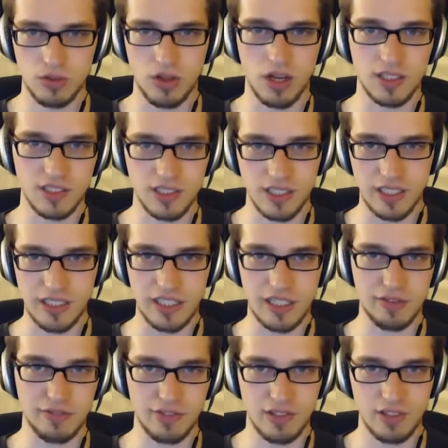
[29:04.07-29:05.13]
launch an
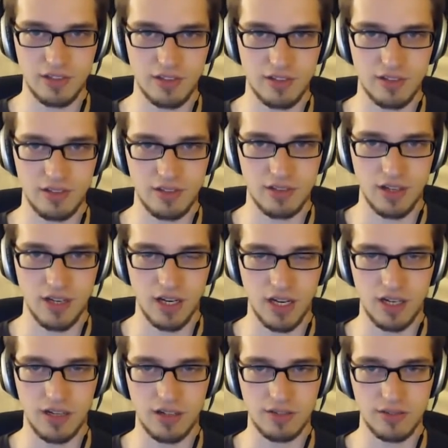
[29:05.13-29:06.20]
IFT,
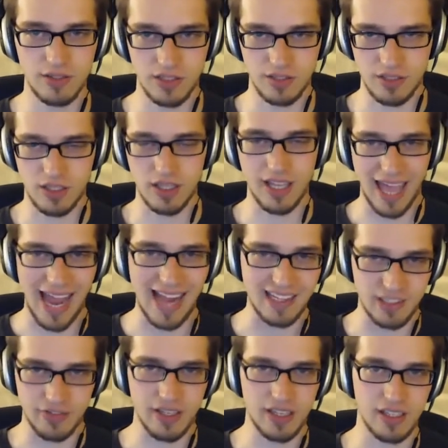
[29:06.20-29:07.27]
to
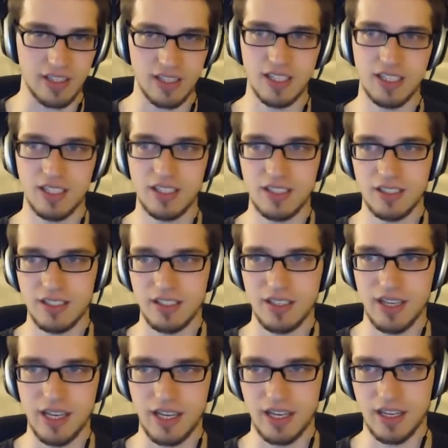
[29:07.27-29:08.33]
activate
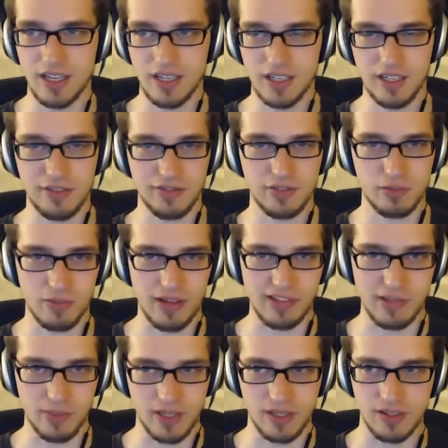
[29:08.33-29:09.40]
an IFT
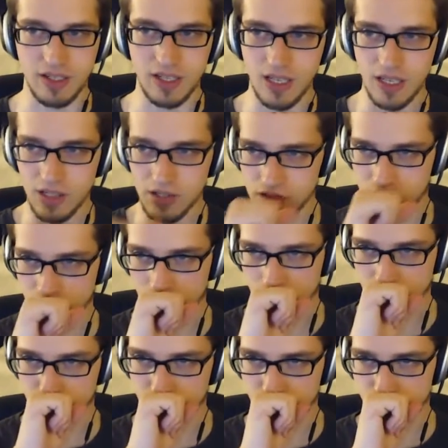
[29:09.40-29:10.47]
recipe.
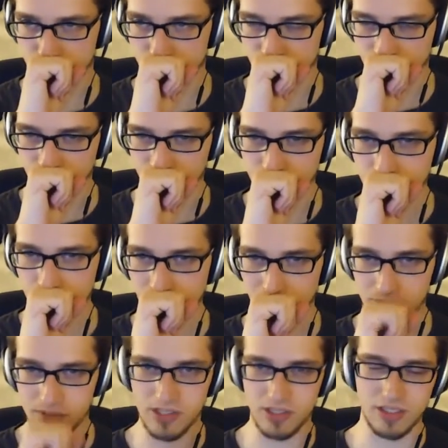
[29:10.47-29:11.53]
So I'm
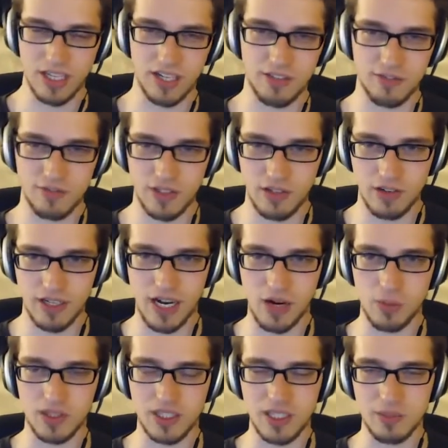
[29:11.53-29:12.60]
still kind of figuring
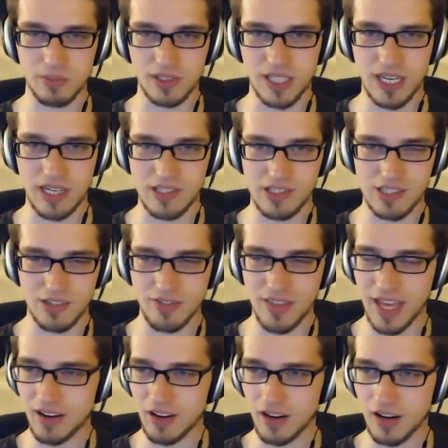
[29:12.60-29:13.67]
out what the implications of
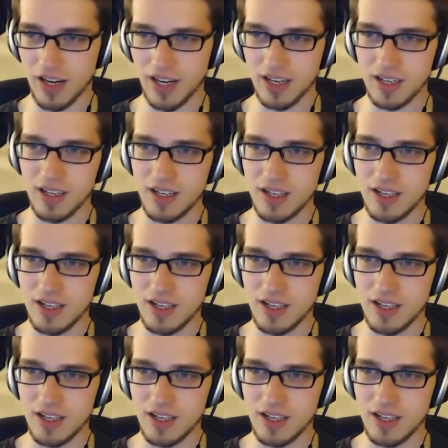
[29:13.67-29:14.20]
that are,